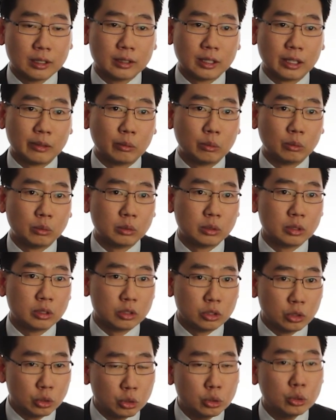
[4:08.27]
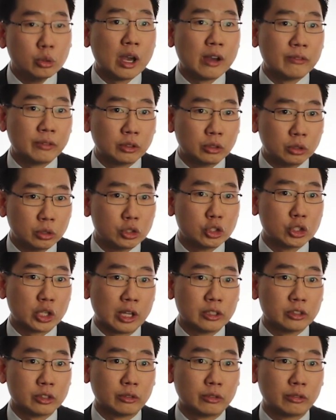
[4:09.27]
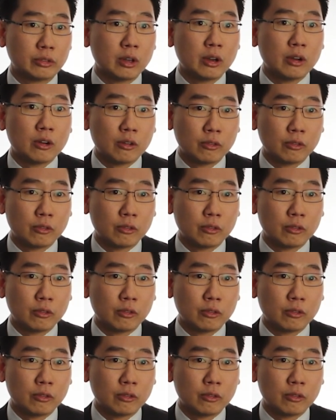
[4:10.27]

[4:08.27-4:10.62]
that you do have a good chance of